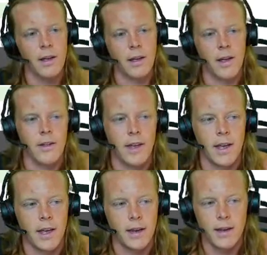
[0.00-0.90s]
And
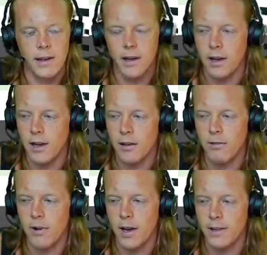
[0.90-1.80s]
then it
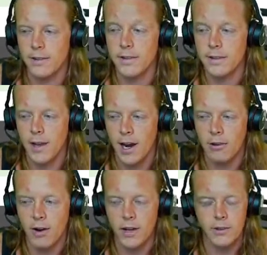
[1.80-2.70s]
finds and
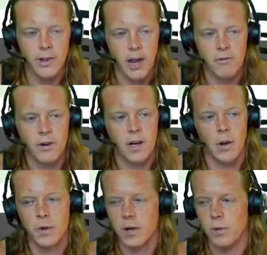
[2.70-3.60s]
stack ranks every
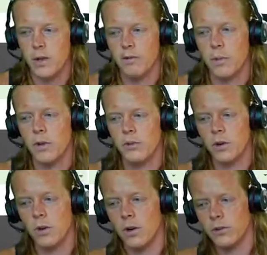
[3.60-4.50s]
company. We give them a
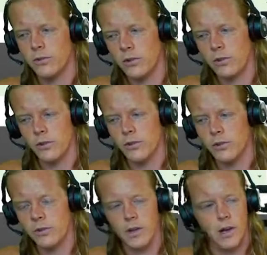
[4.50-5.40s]
score. So
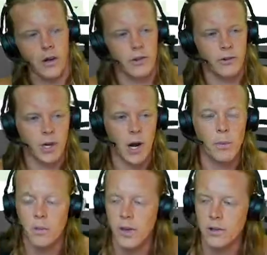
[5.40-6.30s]
there's a
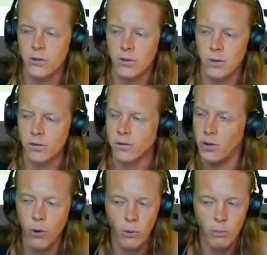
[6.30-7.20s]
couple of main scores. There's
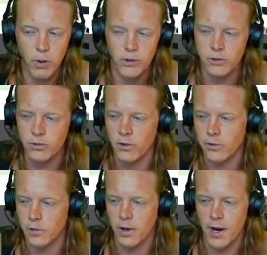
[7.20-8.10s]
a whole bunch of scores
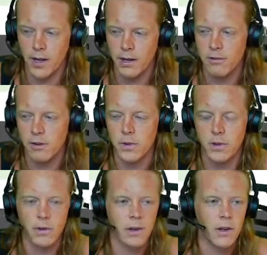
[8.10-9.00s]
that we're hiding from
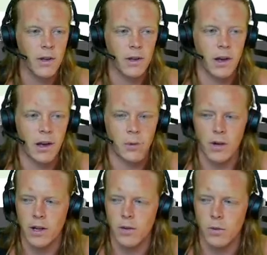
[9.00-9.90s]
you. We're
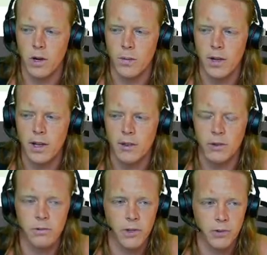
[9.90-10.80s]
not making
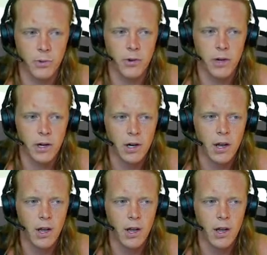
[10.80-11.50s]
those visible here,